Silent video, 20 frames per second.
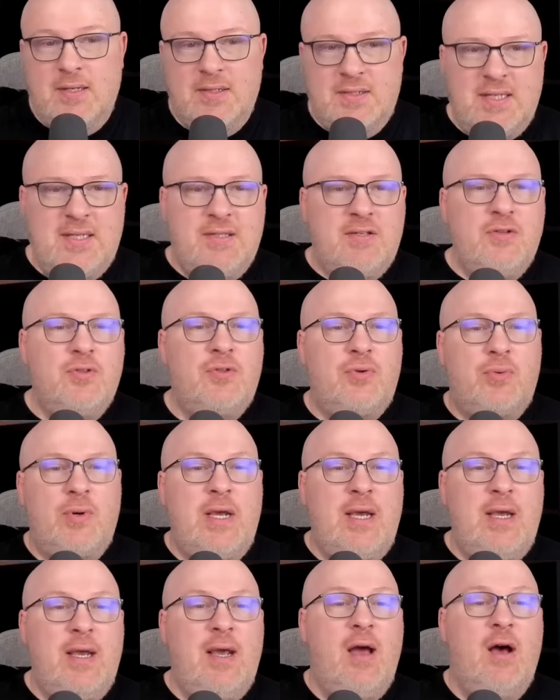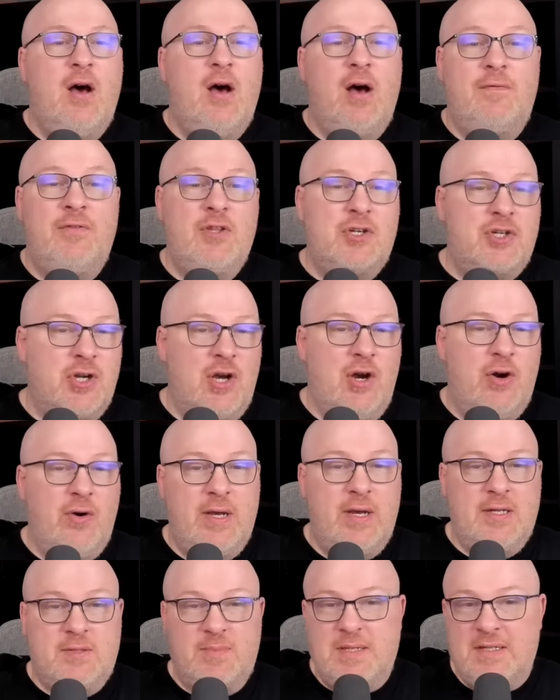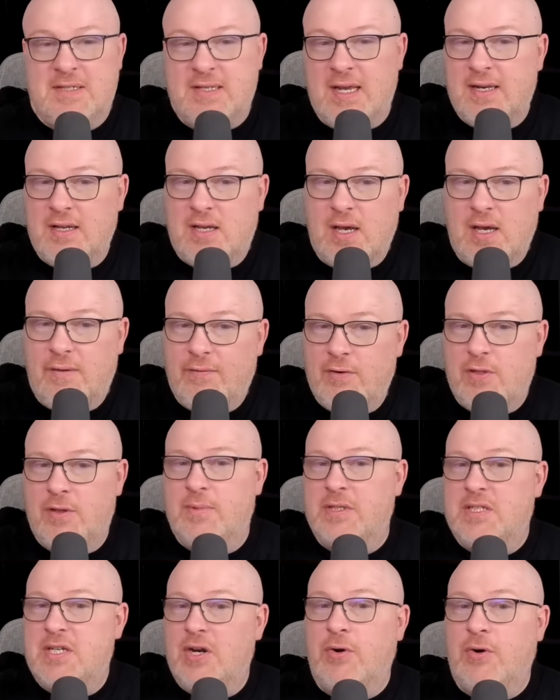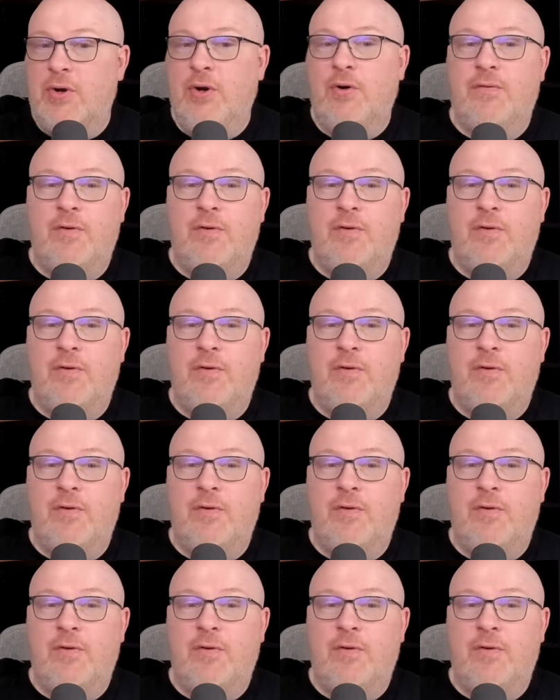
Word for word: Season 3 of the show has been said to cover the material